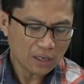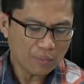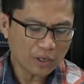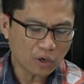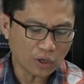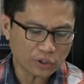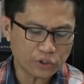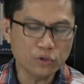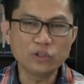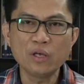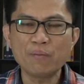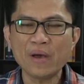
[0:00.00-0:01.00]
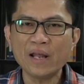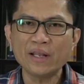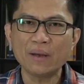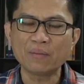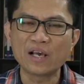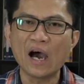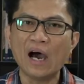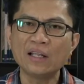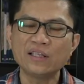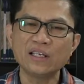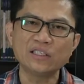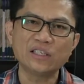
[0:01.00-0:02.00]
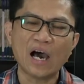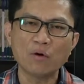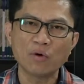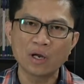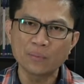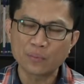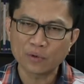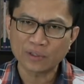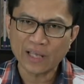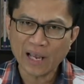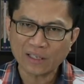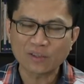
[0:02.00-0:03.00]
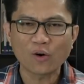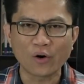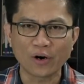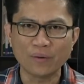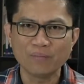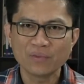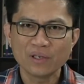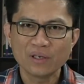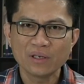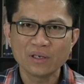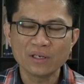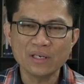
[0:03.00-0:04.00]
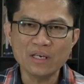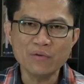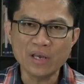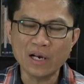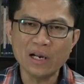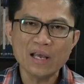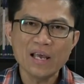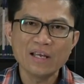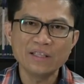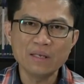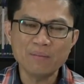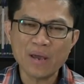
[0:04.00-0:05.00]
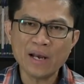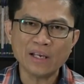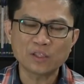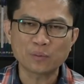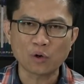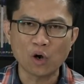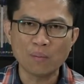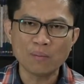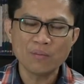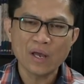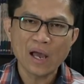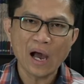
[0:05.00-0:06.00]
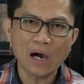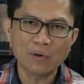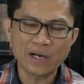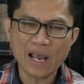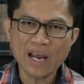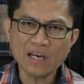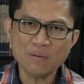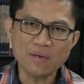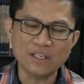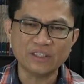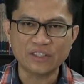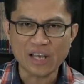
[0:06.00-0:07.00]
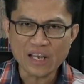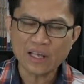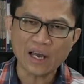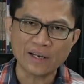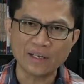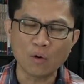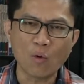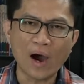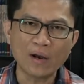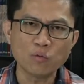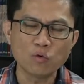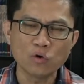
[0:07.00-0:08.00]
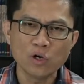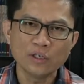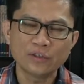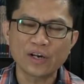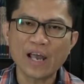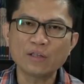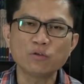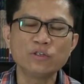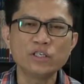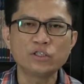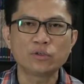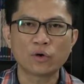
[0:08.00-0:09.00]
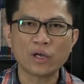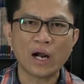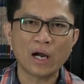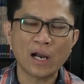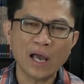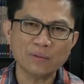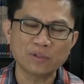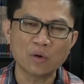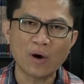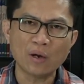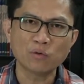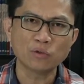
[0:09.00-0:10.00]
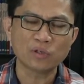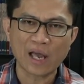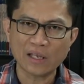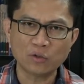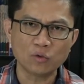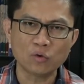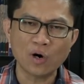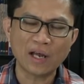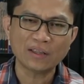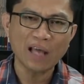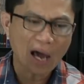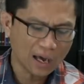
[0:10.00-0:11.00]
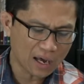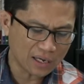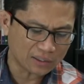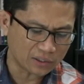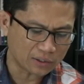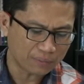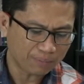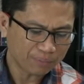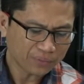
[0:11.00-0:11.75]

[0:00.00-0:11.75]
Because you depend on them. God is our protector. He will defend us from our enemy, Satan, the one who tried to destroy our life, the one who tried to attack us.